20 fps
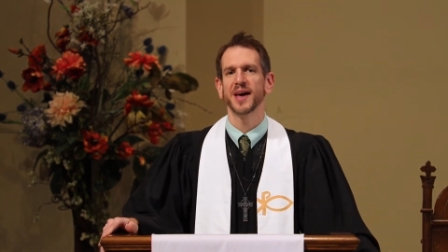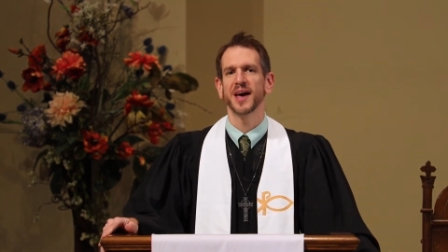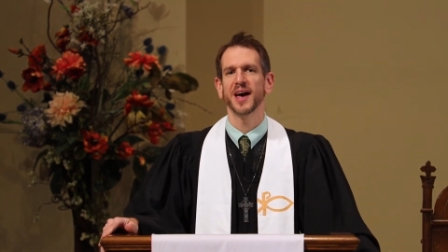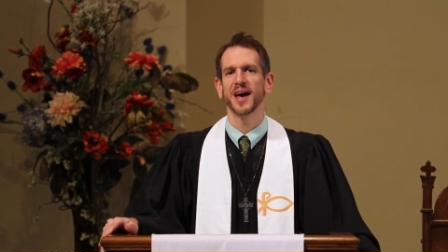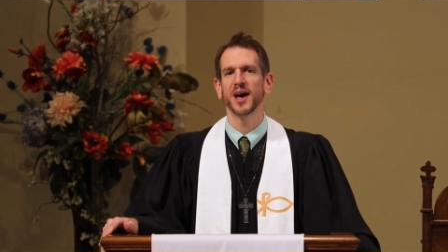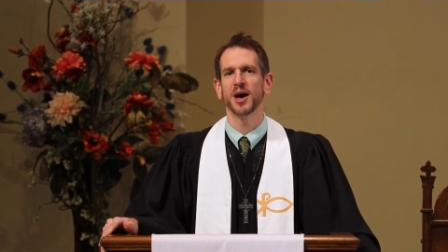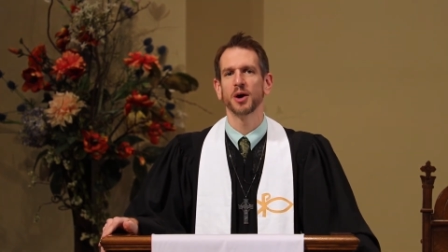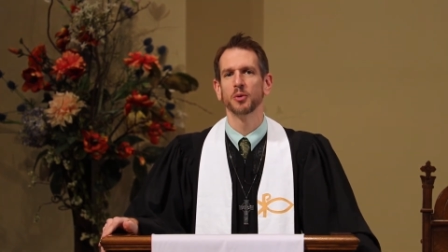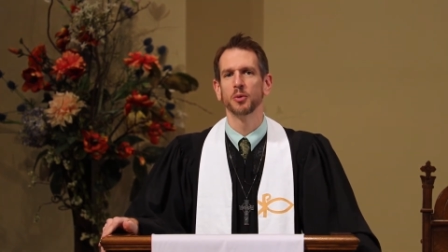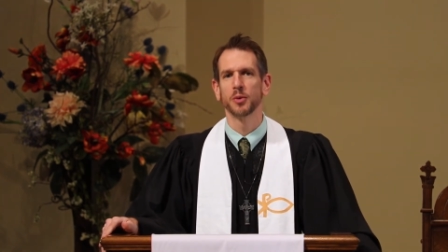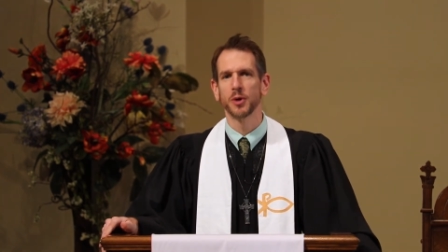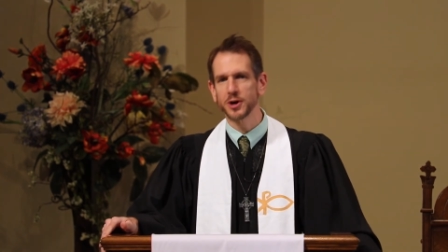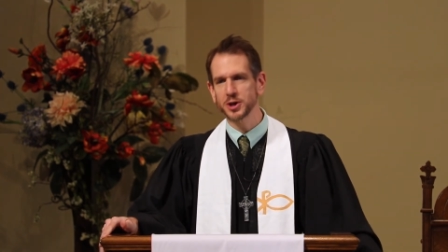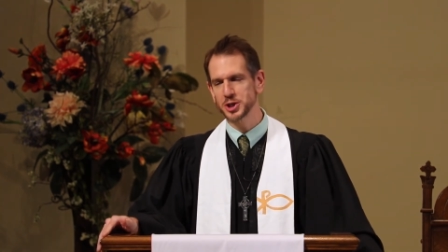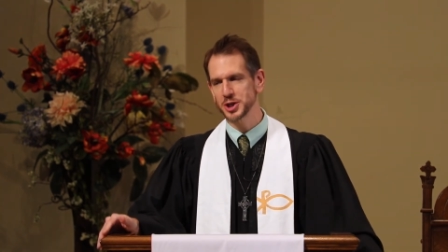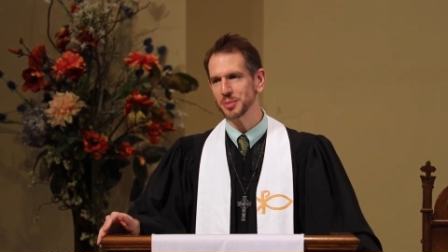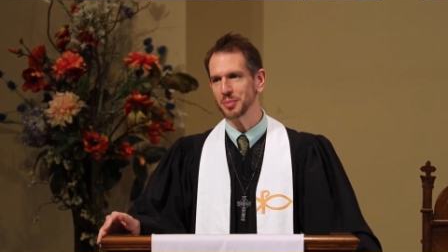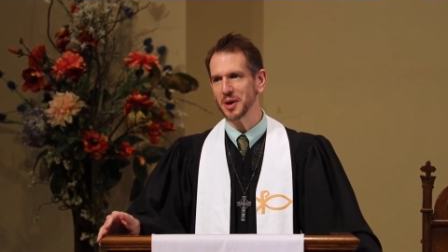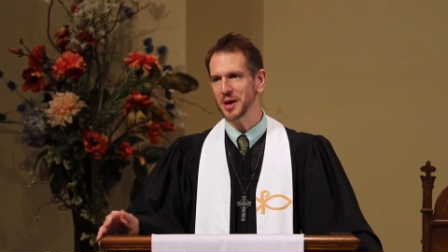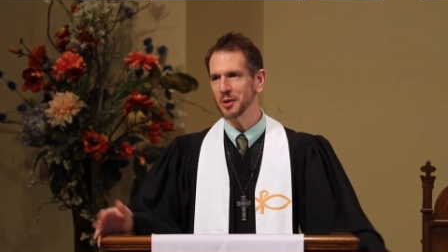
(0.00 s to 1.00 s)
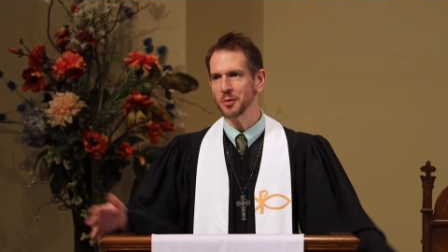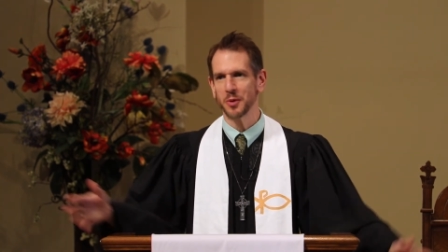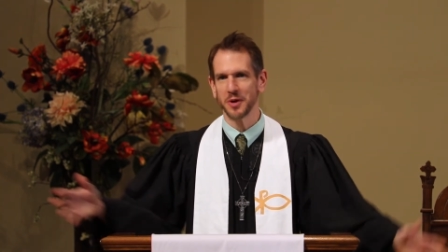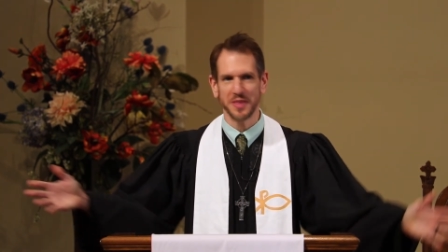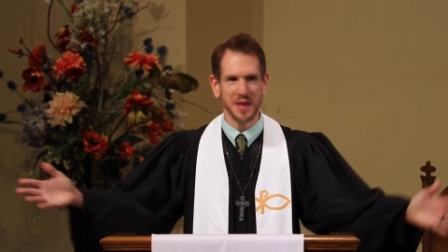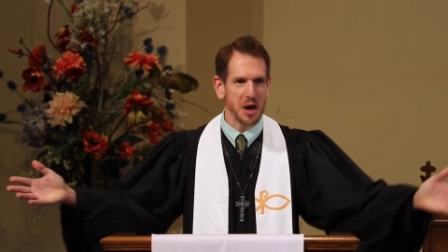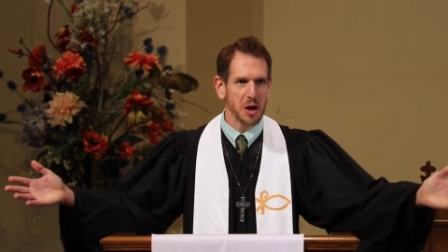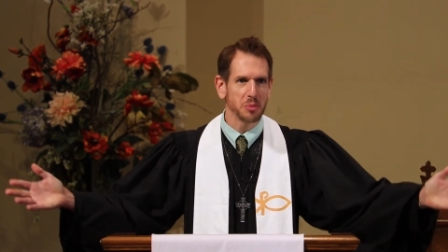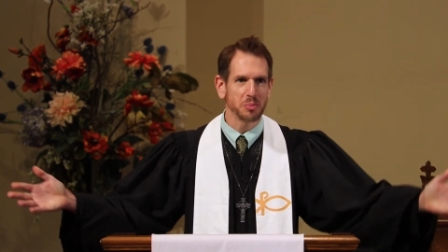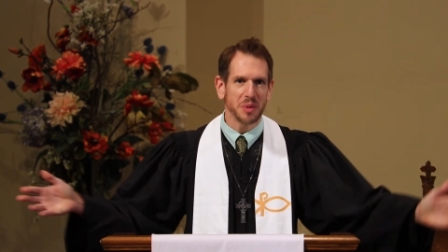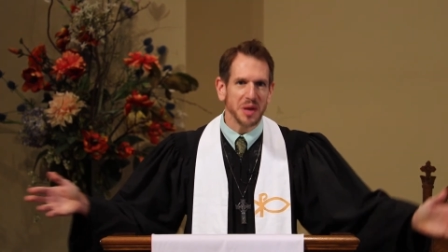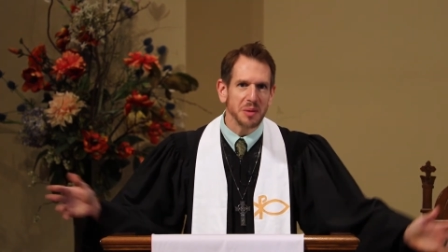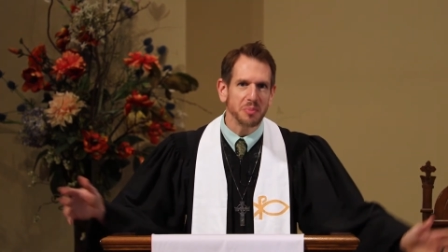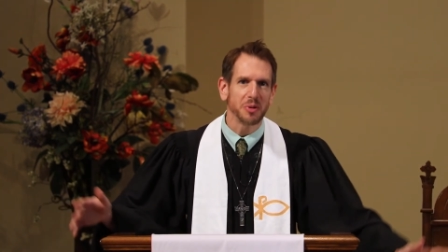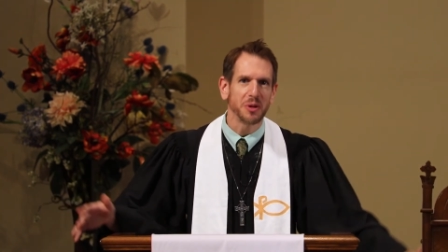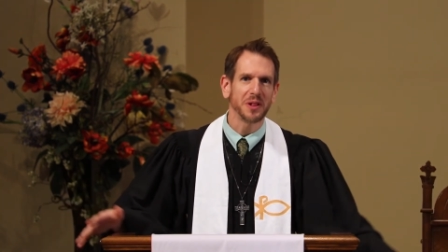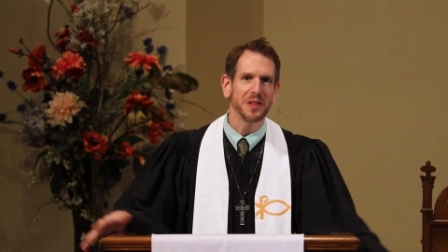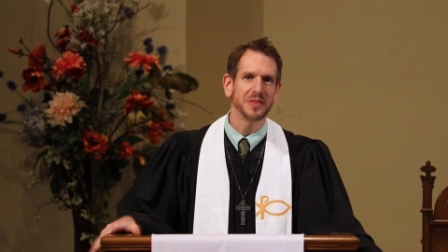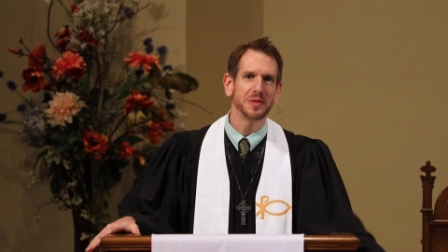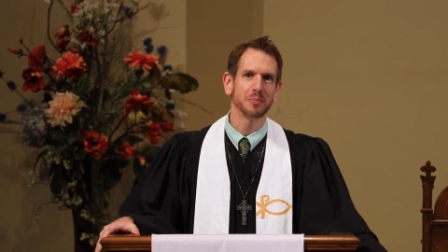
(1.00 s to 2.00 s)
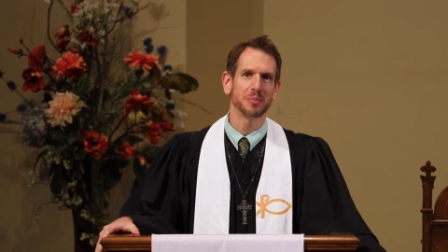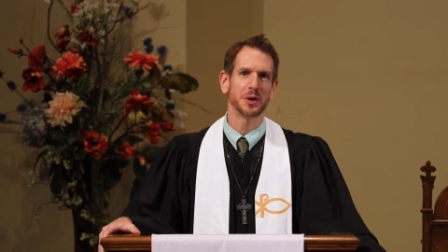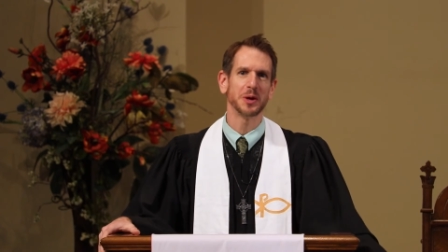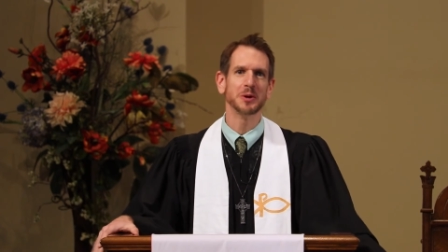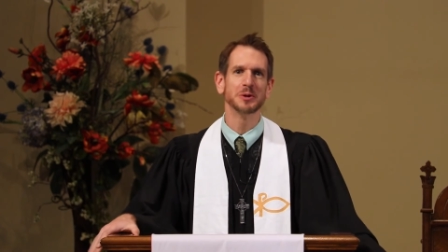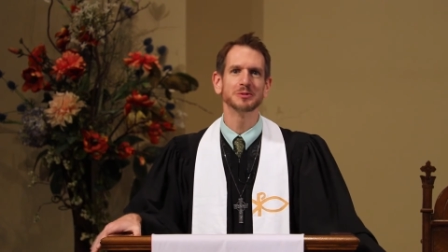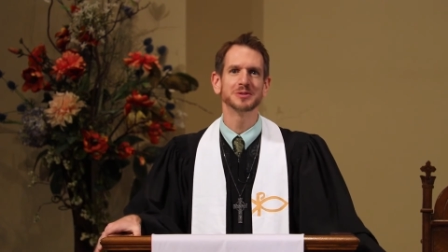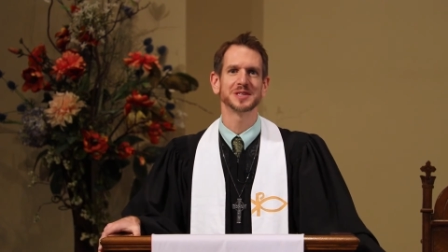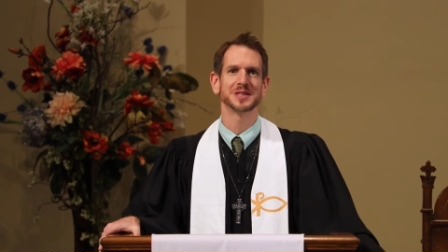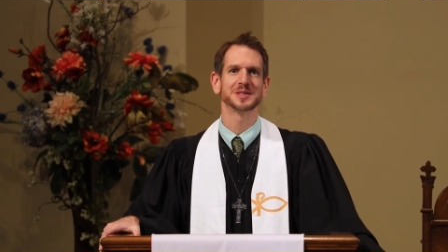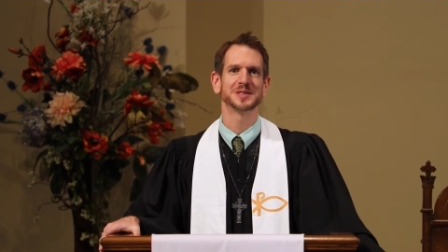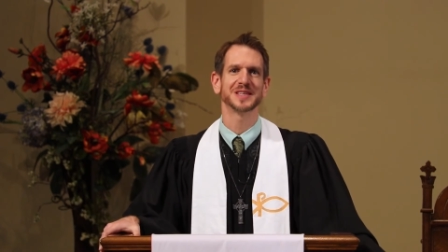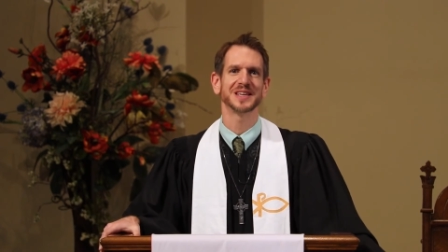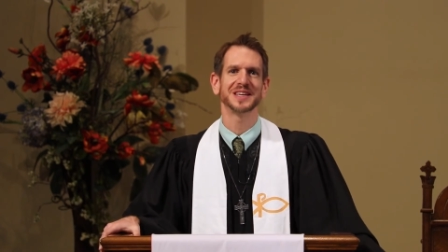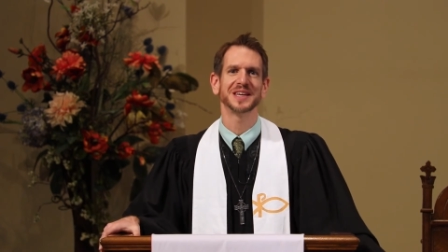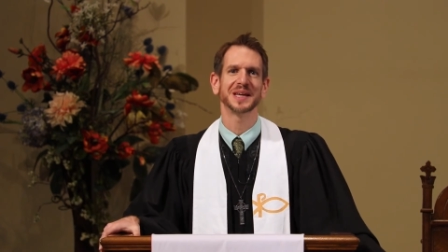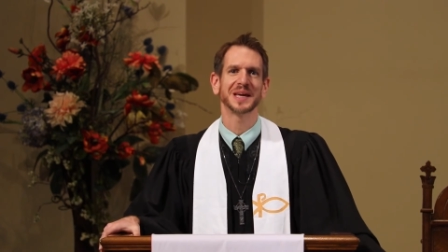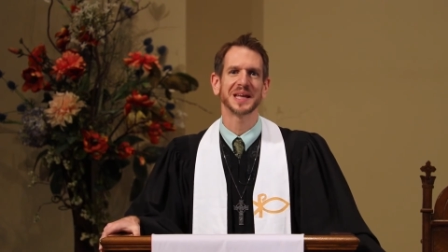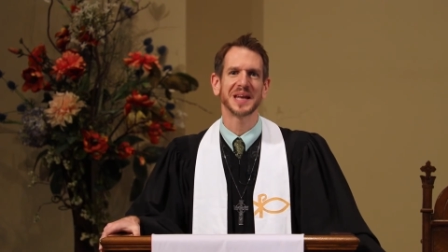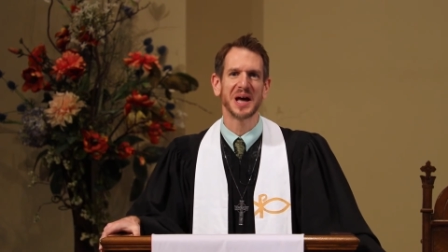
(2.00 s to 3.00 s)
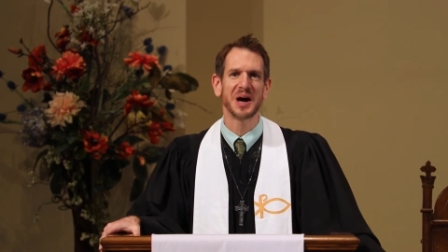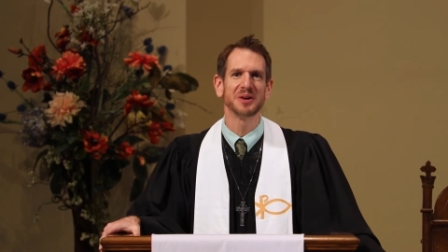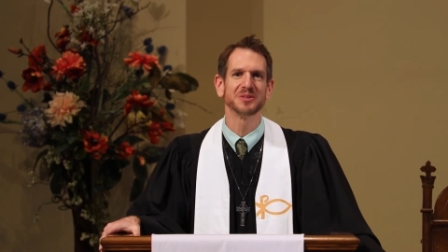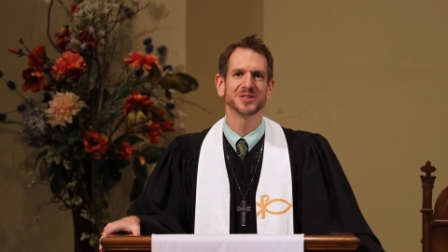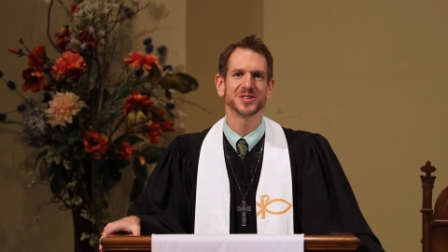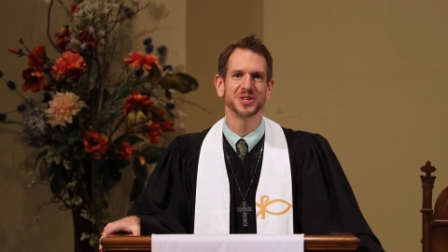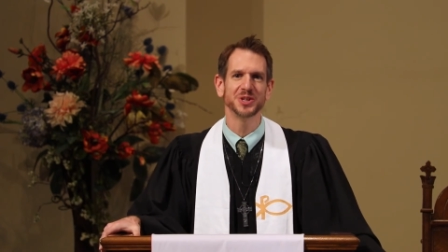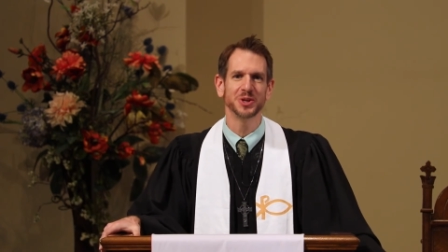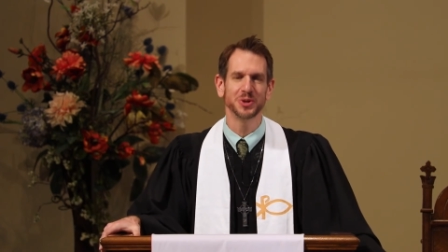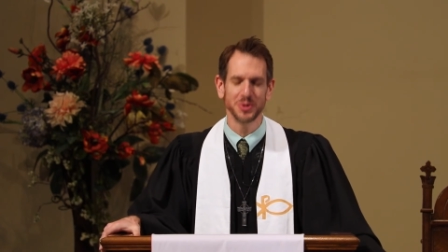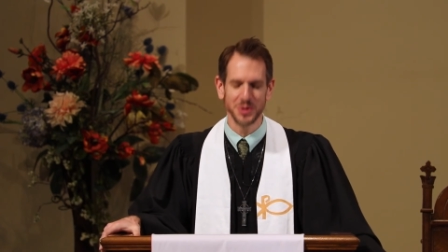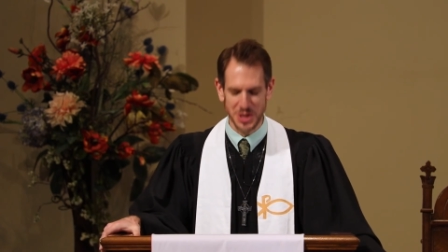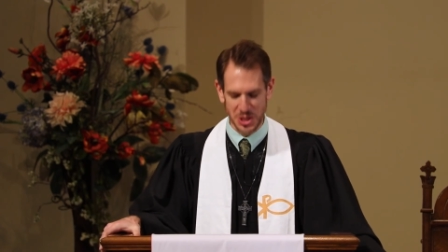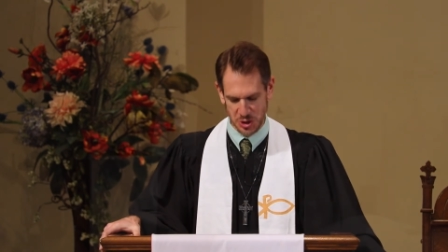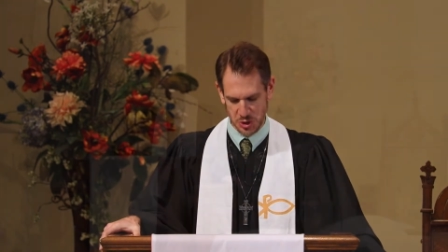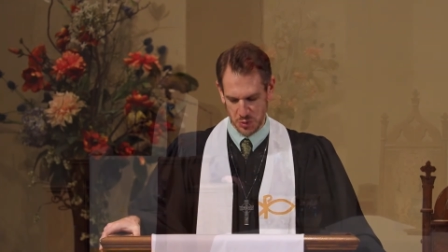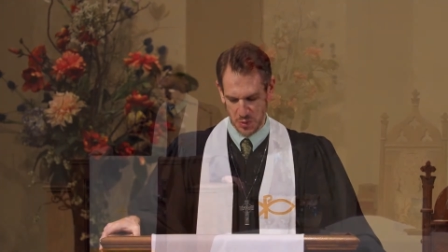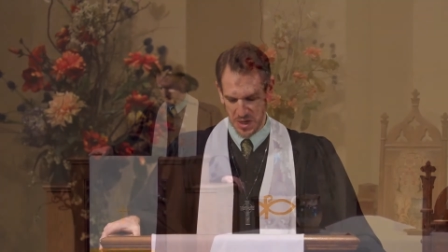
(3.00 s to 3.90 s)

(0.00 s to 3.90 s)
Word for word: uh, worshiping without people in the pews and sending it out to you each